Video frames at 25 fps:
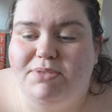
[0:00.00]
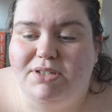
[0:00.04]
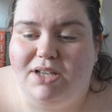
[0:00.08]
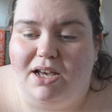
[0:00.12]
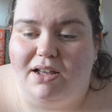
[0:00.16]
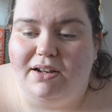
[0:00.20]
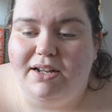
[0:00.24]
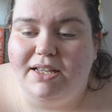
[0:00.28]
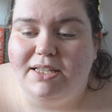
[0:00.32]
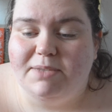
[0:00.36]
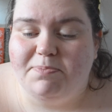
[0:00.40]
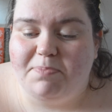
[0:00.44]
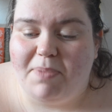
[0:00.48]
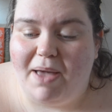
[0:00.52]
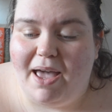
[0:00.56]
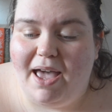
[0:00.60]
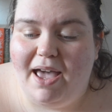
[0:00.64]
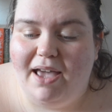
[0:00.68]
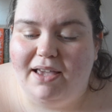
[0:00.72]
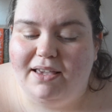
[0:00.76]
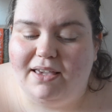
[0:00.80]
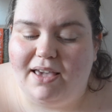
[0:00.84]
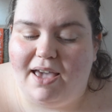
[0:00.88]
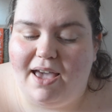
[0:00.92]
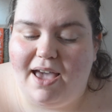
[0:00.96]
Gunn is
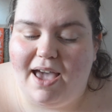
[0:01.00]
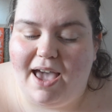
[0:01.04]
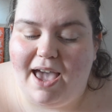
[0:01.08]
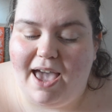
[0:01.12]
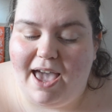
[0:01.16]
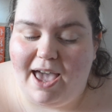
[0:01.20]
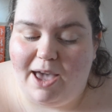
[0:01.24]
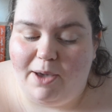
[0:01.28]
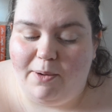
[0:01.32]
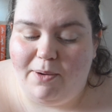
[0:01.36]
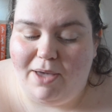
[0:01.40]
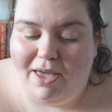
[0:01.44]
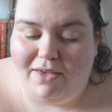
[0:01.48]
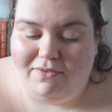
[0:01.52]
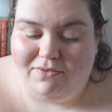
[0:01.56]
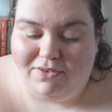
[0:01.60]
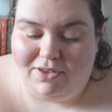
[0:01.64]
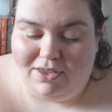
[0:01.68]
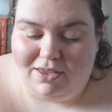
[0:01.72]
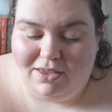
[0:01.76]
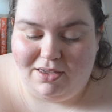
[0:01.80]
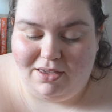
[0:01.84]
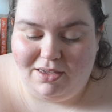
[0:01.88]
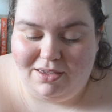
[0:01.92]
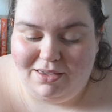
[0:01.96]
back.
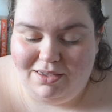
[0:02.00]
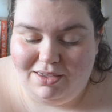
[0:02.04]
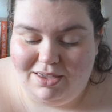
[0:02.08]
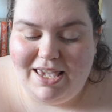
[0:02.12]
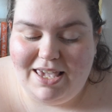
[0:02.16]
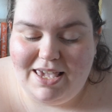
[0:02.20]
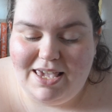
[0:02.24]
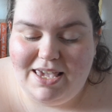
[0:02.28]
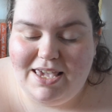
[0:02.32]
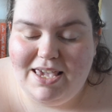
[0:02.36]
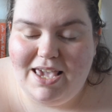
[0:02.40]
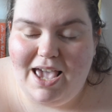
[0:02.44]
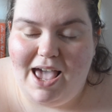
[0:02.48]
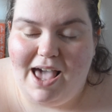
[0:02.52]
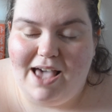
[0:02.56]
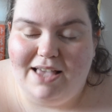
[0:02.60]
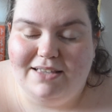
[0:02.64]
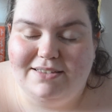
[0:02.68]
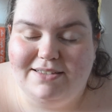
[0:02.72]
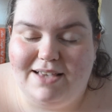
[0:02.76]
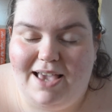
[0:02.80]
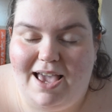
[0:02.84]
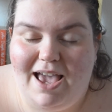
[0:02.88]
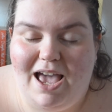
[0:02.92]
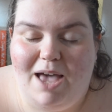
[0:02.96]
However, he has
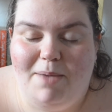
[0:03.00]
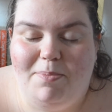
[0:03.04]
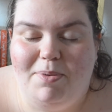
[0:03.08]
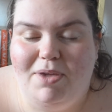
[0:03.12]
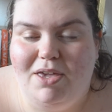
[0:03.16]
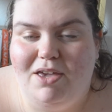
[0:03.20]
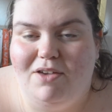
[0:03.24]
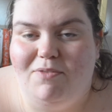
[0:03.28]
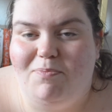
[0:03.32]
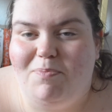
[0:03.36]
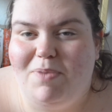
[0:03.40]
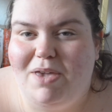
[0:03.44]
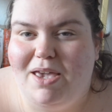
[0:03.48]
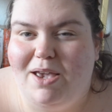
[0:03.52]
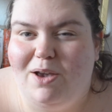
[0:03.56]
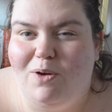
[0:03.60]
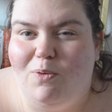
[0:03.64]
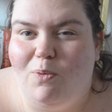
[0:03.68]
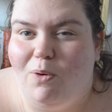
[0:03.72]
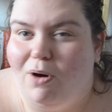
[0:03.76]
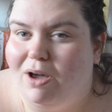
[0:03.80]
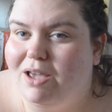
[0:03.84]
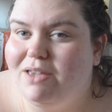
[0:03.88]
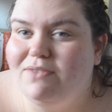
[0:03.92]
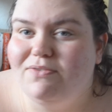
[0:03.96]
a habit of being
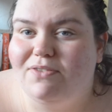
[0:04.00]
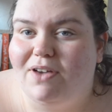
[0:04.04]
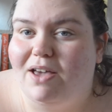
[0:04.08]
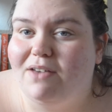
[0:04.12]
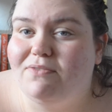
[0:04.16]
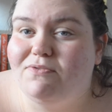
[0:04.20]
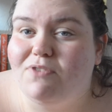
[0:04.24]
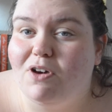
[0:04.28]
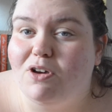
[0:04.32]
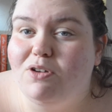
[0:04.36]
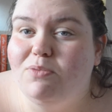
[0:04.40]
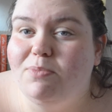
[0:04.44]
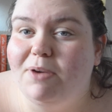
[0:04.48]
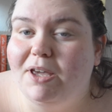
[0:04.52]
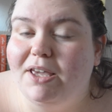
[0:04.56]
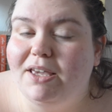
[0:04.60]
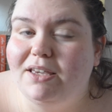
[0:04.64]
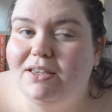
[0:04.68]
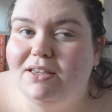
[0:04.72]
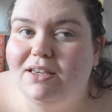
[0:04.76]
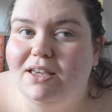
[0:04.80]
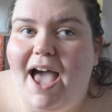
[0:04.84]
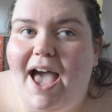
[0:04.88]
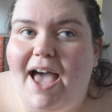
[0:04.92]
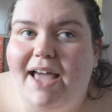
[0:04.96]
quite
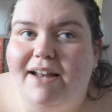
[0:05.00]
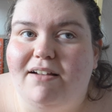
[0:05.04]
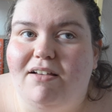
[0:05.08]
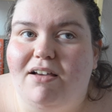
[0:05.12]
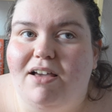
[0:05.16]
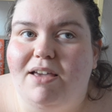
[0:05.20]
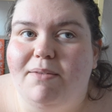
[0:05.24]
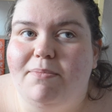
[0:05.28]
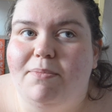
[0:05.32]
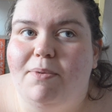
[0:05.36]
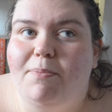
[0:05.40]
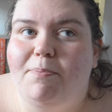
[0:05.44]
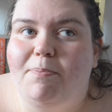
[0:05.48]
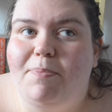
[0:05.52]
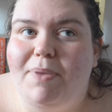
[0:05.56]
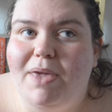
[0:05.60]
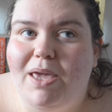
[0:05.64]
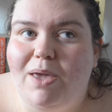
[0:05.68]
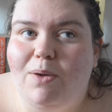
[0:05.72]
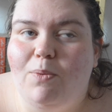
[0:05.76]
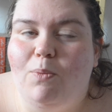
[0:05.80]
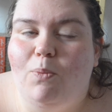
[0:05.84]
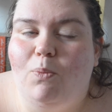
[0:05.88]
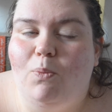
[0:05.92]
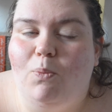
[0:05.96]
fatphobic, and I'm a
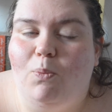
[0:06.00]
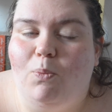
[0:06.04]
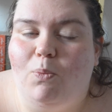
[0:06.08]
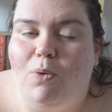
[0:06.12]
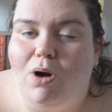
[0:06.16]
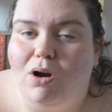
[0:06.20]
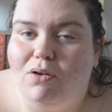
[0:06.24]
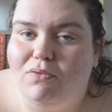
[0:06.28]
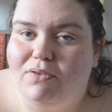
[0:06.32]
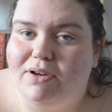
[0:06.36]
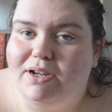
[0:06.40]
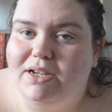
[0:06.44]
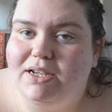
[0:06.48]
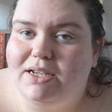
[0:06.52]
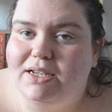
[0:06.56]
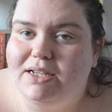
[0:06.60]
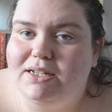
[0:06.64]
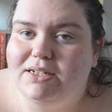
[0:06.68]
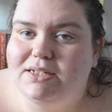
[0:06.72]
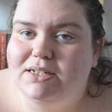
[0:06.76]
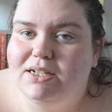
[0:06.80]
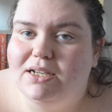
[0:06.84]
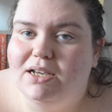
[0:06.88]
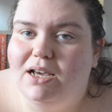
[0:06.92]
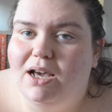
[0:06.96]
bit
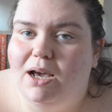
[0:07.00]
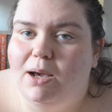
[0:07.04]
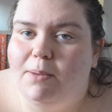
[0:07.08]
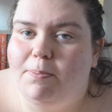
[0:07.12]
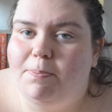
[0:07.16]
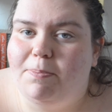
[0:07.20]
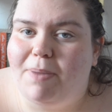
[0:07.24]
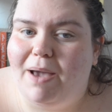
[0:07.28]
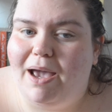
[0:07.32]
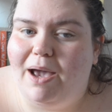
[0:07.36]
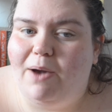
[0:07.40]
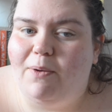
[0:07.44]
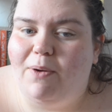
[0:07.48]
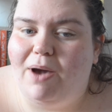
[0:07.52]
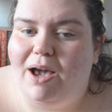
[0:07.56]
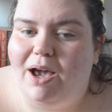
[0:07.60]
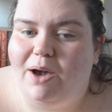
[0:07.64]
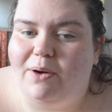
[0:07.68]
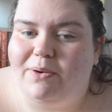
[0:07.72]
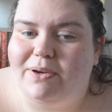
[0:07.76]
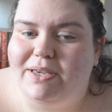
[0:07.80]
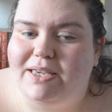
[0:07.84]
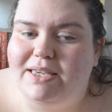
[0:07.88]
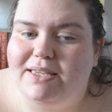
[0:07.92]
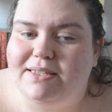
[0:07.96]
worried about how
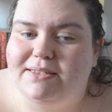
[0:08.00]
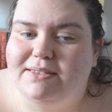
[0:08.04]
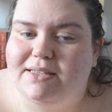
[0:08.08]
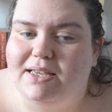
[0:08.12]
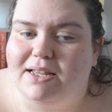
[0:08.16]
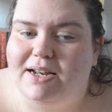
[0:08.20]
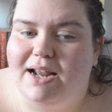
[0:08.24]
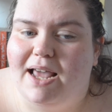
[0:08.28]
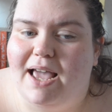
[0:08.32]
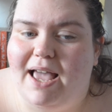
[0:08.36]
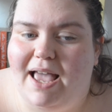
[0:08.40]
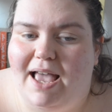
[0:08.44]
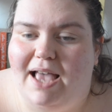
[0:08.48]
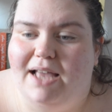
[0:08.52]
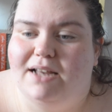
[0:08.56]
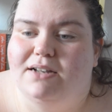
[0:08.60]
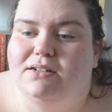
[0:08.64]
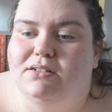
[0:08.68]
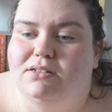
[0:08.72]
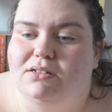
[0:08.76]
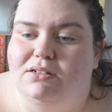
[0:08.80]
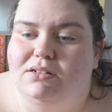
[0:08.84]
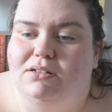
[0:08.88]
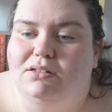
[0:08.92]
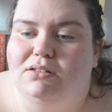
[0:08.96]
he's going to
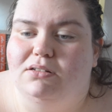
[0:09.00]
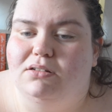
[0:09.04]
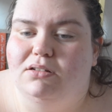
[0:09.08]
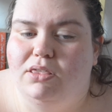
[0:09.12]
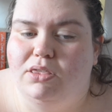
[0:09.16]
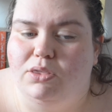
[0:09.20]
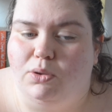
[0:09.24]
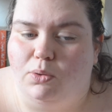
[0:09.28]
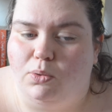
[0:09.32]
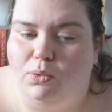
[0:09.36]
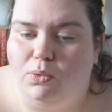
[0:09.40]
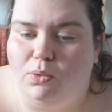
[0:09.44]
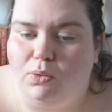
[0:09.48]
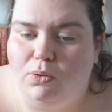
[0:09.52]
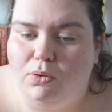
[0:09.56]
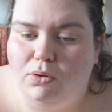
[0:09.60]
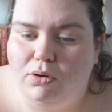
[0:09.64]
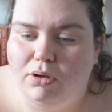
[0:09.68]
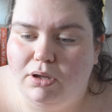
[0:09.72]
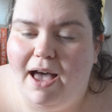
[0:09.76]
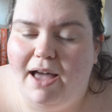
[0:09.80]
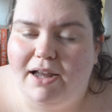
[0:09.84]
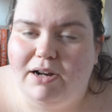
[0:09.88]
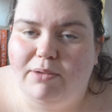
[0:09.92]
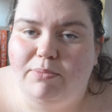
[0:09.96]
handle Thor.
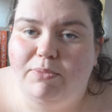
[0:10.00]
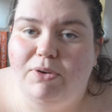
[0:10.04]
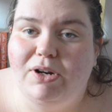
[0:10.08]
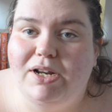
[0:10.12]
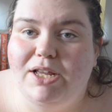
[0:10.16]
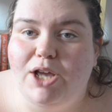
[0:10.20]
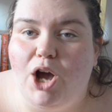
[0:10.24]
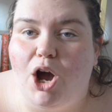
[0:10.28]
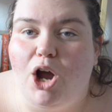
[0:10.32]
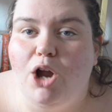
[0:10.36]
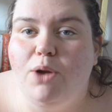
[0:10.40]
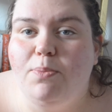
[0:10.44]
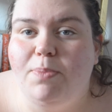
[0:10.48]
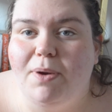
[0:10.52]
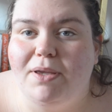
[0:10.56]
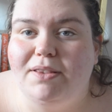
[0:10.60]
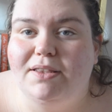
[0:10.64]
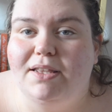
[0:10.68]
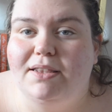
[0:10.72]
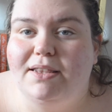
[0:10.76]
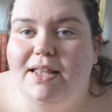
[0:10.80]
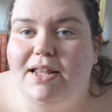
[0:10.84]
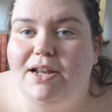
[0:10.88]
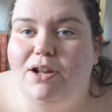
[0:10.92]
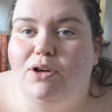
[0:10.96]
And I'm really hoping
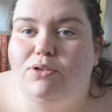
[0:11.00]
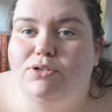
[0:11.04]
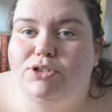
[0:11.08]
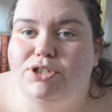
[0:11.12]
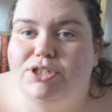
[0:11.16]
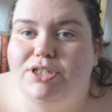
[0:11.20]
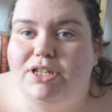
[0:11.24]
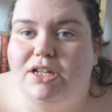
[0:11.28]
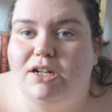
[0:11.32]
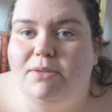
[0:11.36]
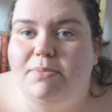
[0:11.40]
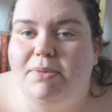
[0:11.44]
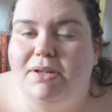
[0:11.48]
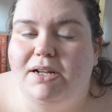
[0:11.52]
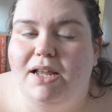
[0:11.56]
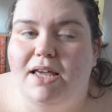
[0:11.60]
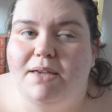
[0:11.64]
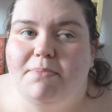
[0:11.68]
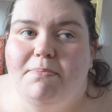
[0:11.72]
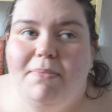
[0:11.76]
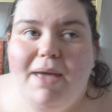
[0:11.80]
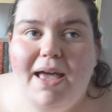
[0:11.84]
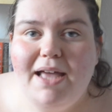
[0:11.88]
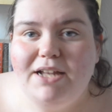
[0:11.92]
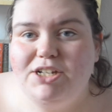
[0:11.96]
that they're not just going to be like,
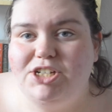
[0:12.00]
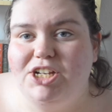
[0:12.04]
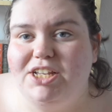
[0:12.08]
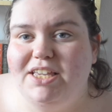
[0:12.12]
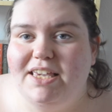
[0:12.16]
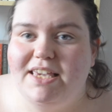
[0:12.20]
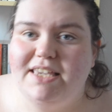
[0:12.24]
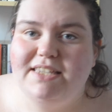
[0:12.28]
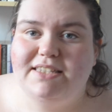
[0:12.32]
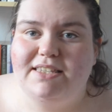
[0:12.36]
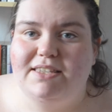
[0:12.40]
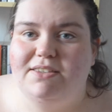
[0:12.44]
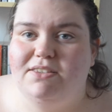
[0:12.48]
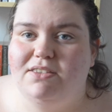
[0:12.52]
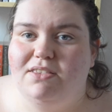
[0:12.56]
magic, he's